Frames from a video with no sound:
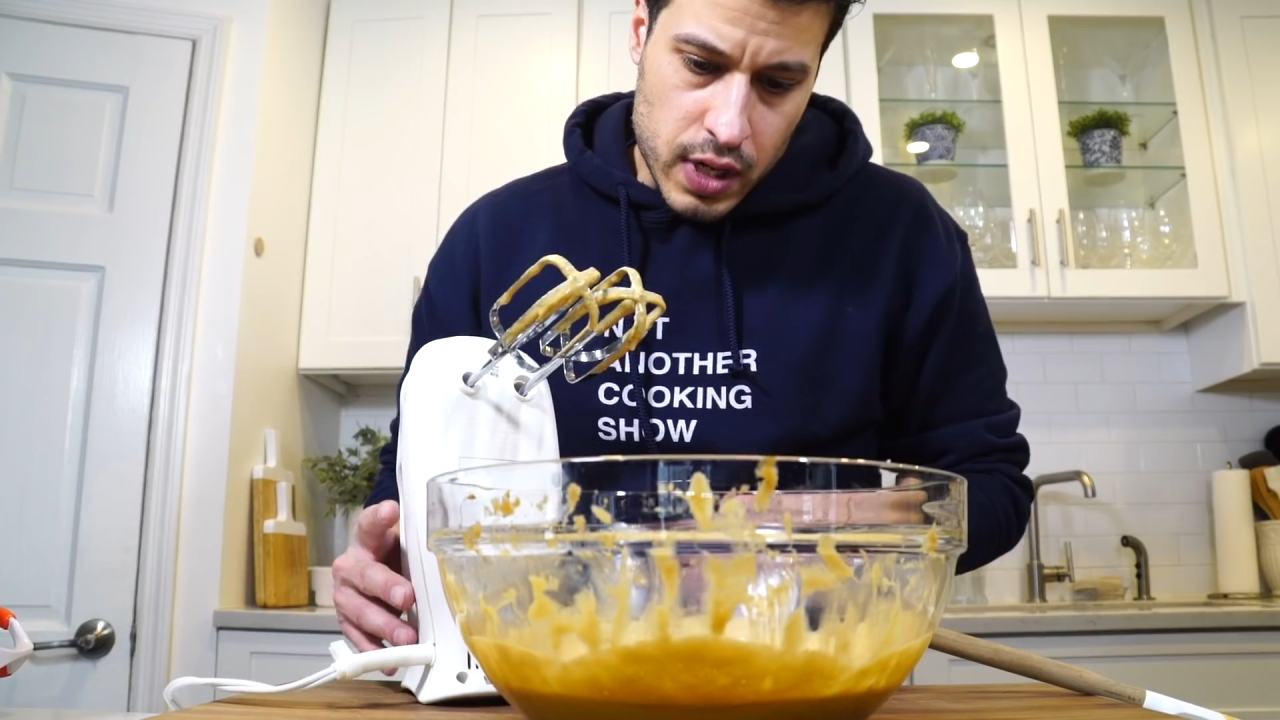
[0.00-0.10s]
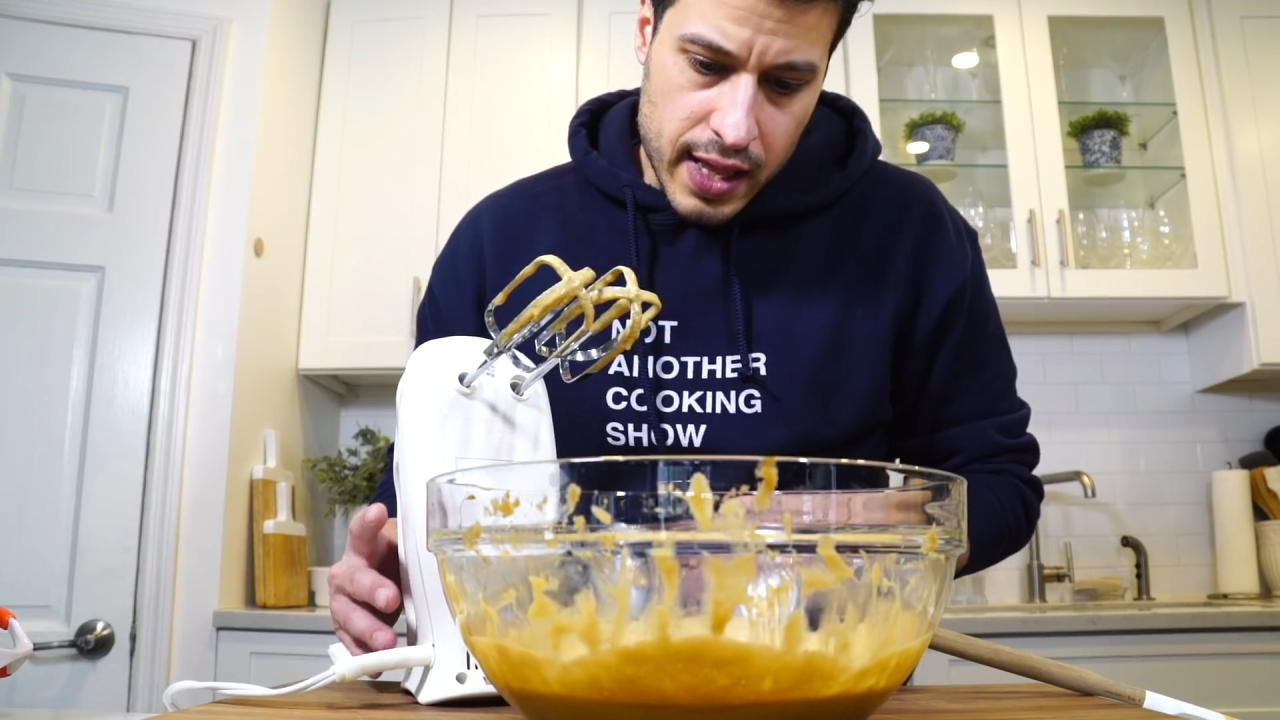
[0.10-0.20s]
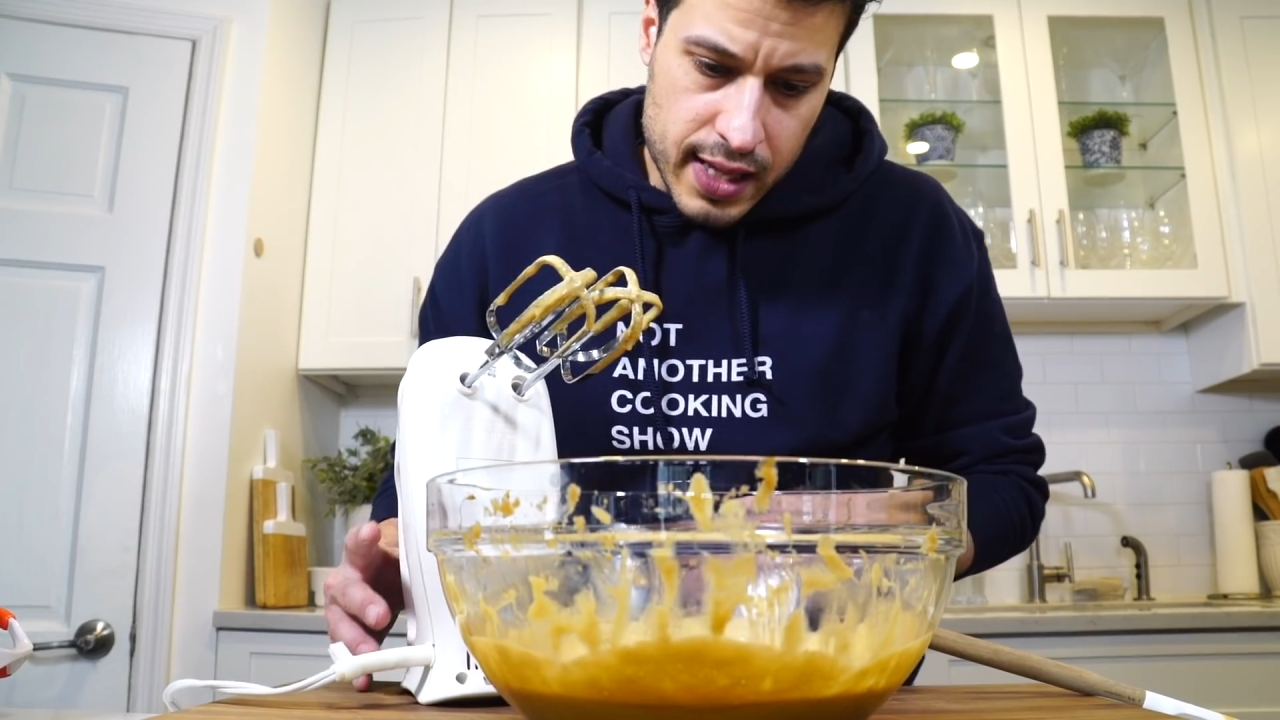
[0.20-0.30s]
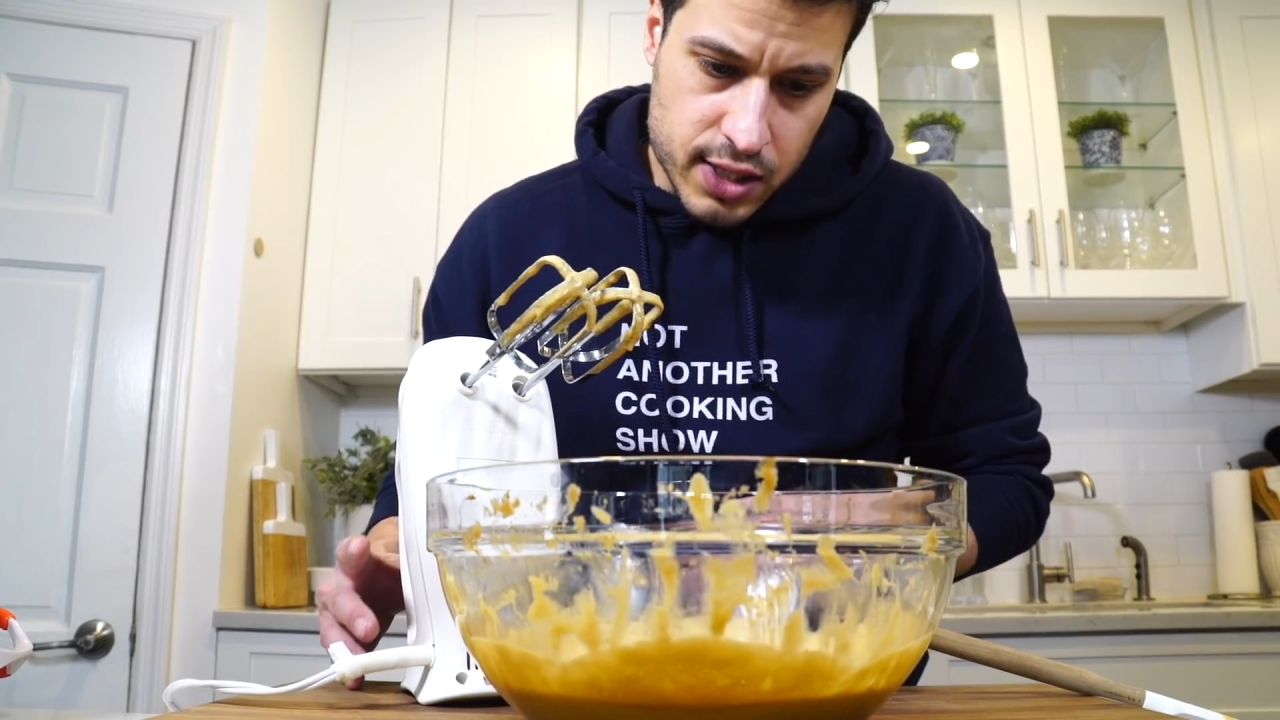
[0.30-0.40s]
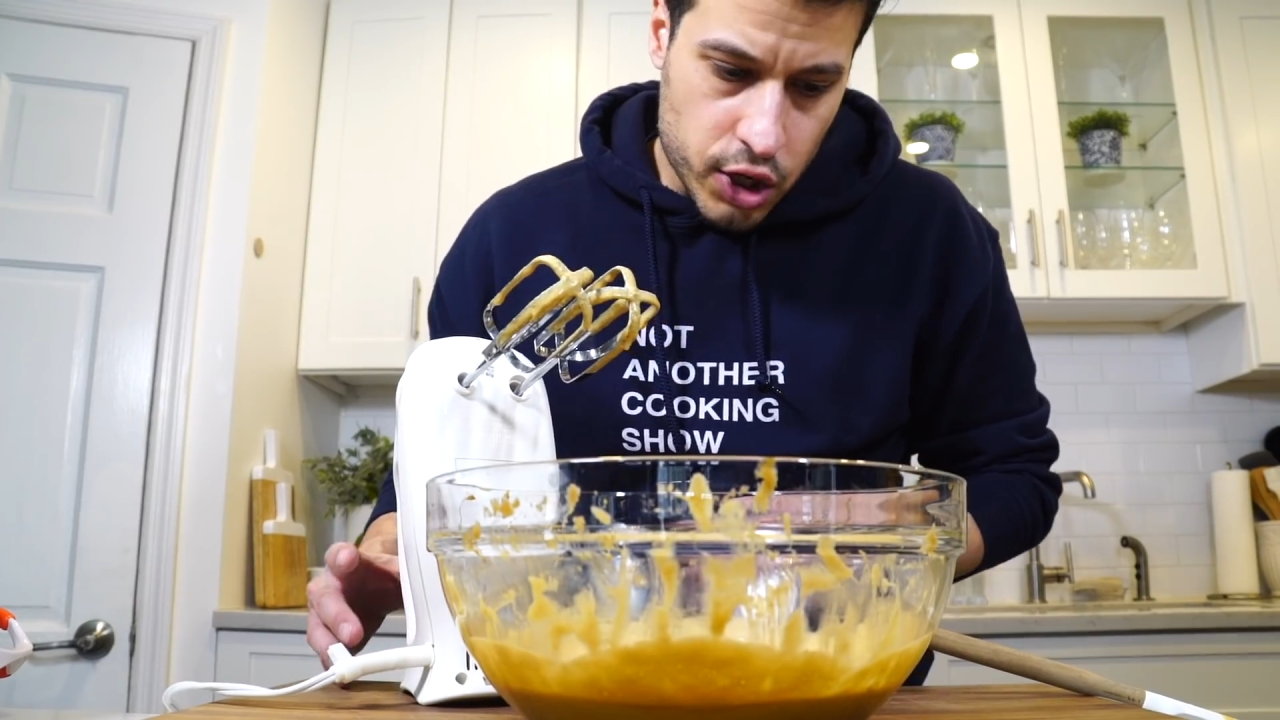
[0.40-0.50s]
now
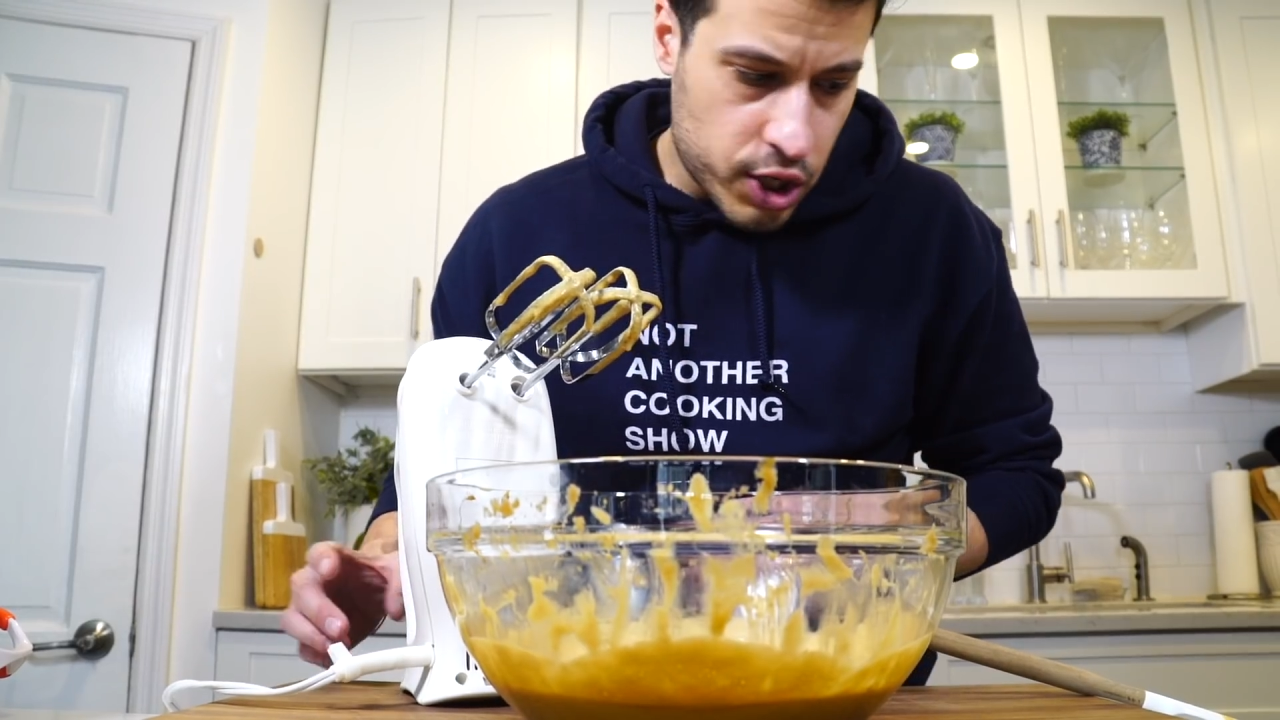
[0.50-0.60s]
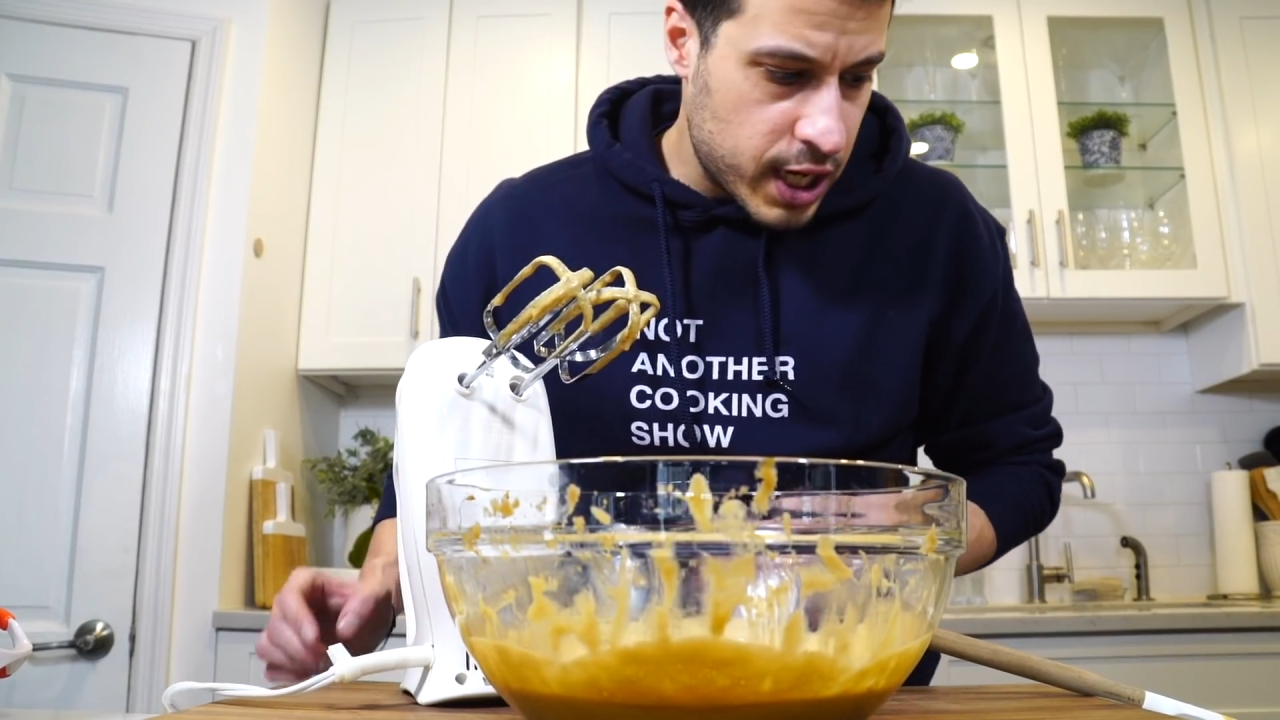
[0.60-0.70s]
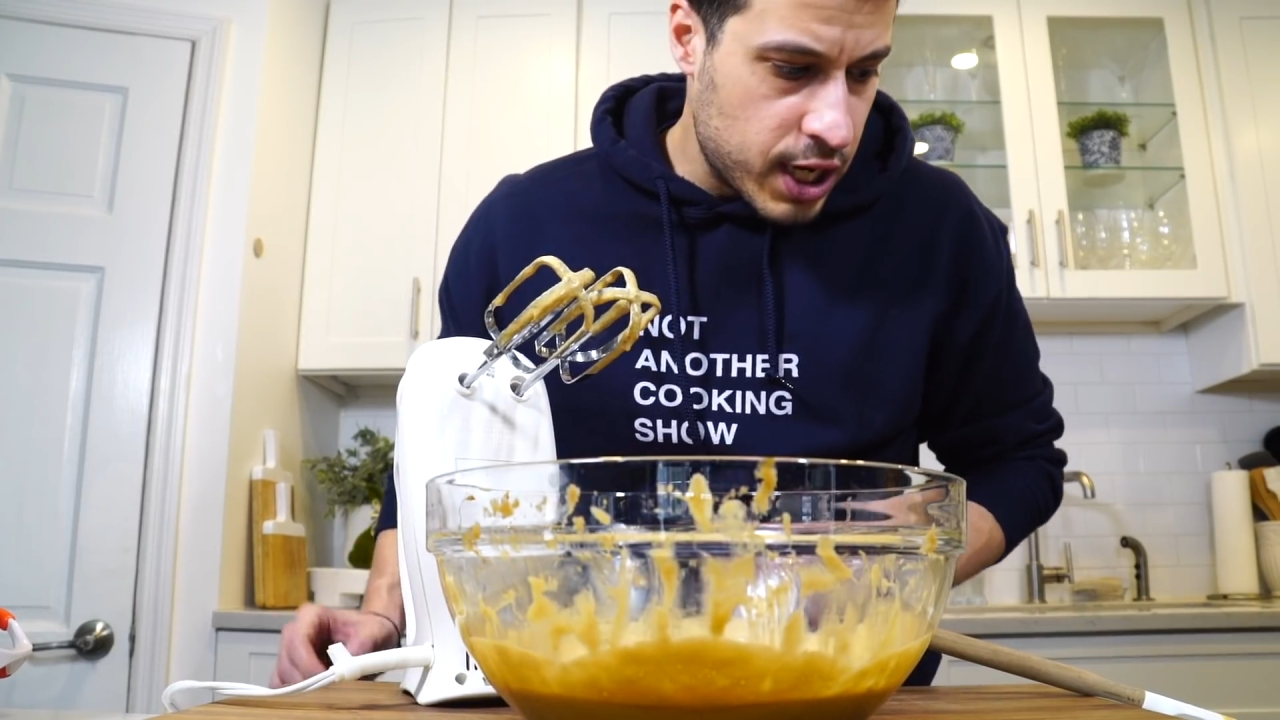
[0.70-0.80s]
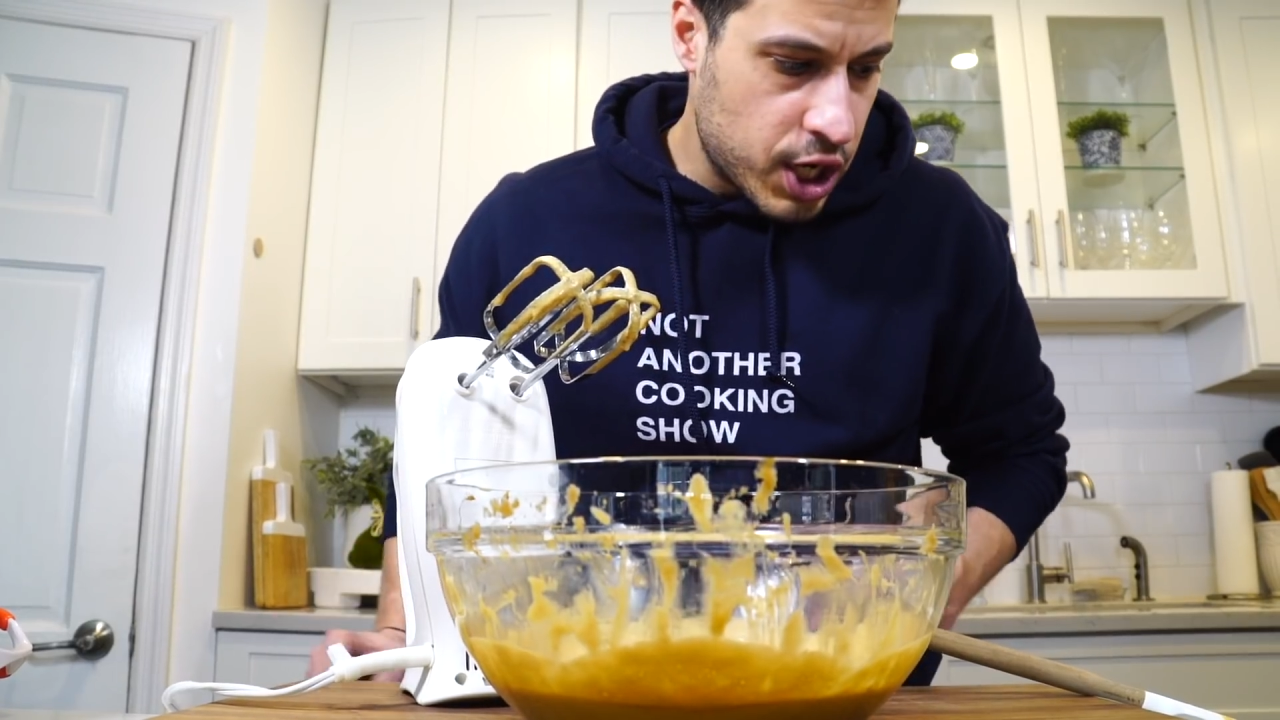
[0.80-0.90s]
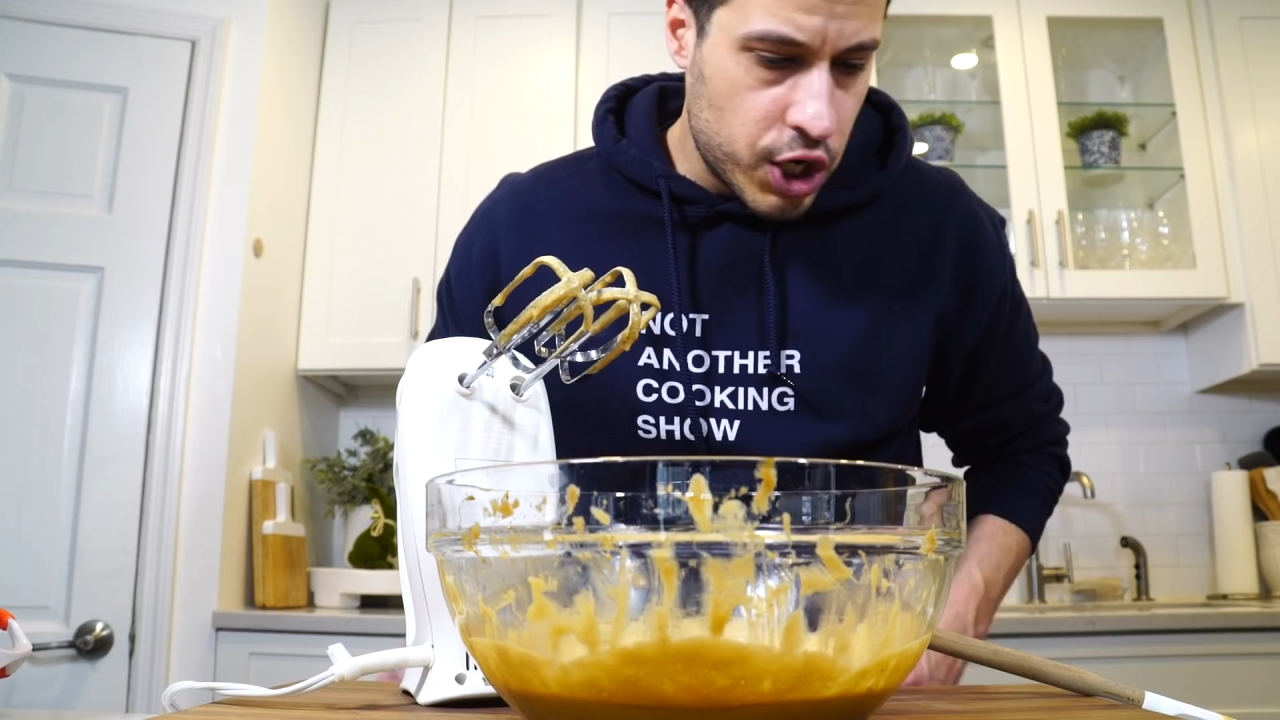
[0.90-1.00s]
that's looking